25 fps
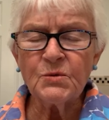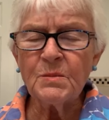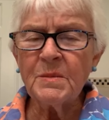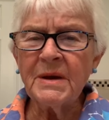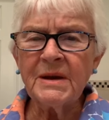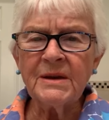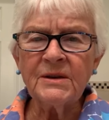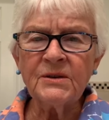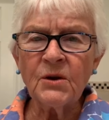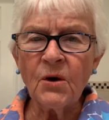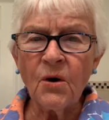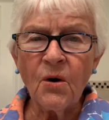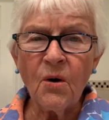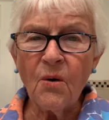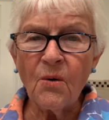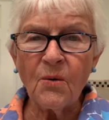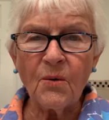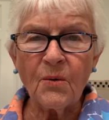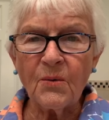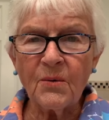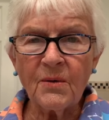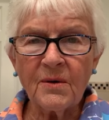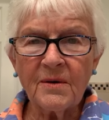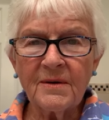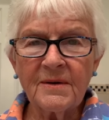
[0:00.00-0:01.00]
you may
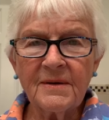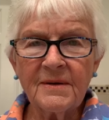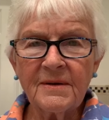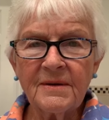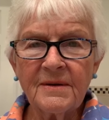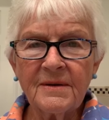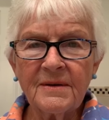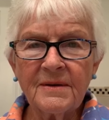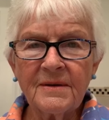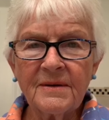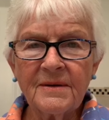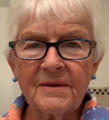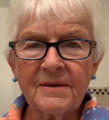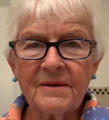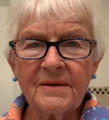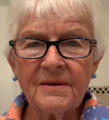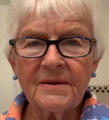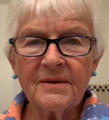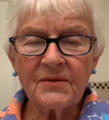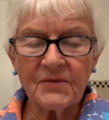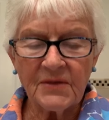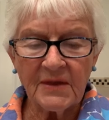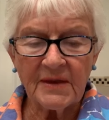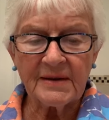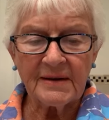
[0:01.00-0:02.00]
know
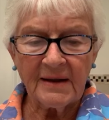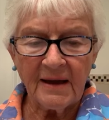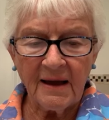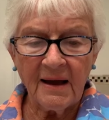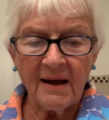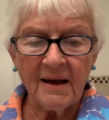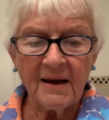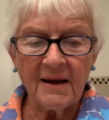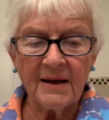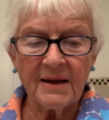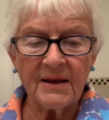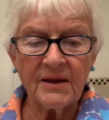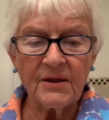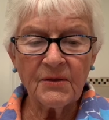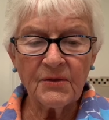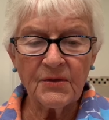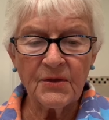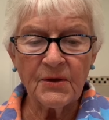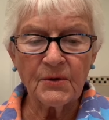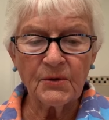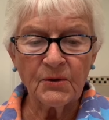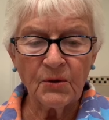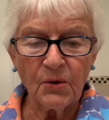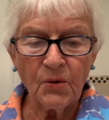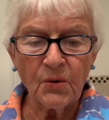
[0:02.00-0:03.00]
that I,
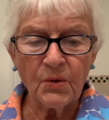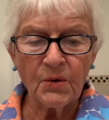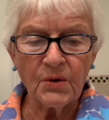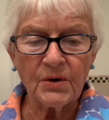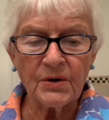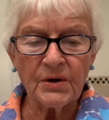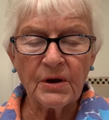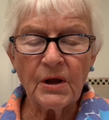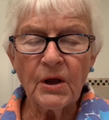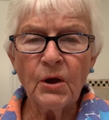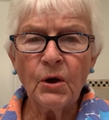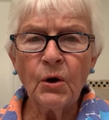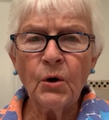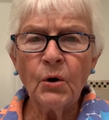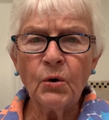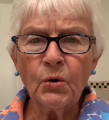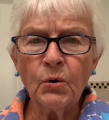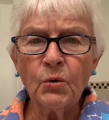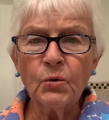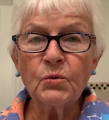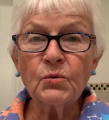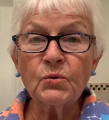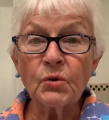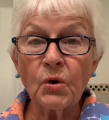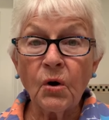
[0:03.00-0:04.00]
the Lord,
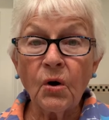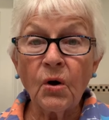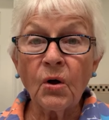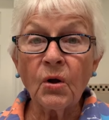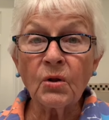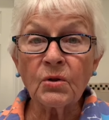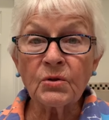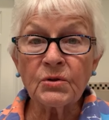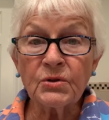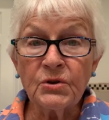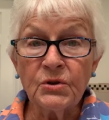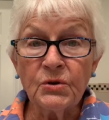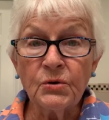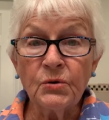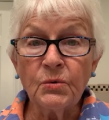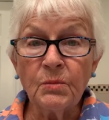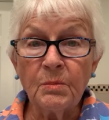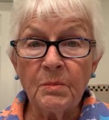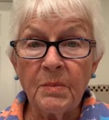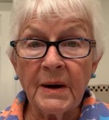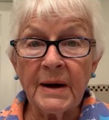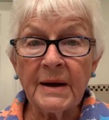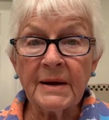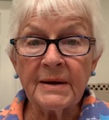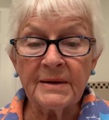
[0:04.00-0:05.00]
who called you
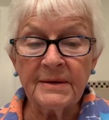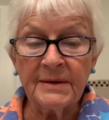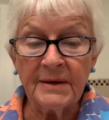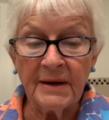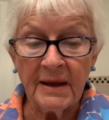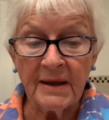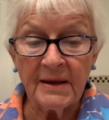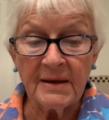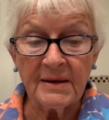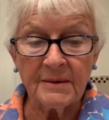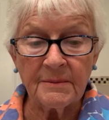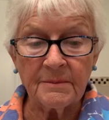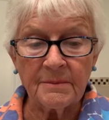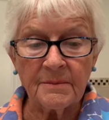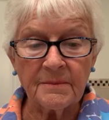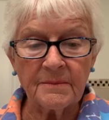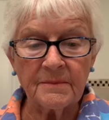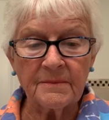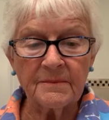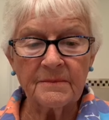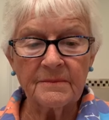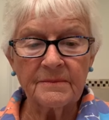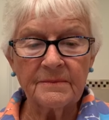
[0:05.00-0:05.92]
by name,